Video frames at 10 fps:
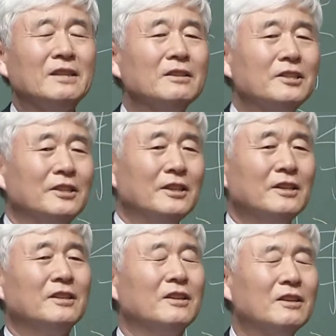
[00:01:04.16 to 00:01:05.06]
there are
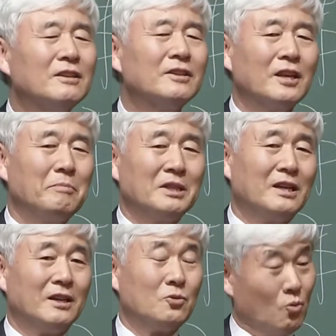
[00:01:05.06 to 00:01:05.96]
various
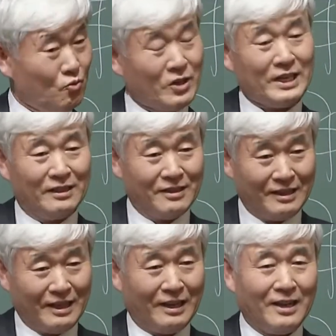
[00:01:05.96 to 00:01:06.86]
types of capital,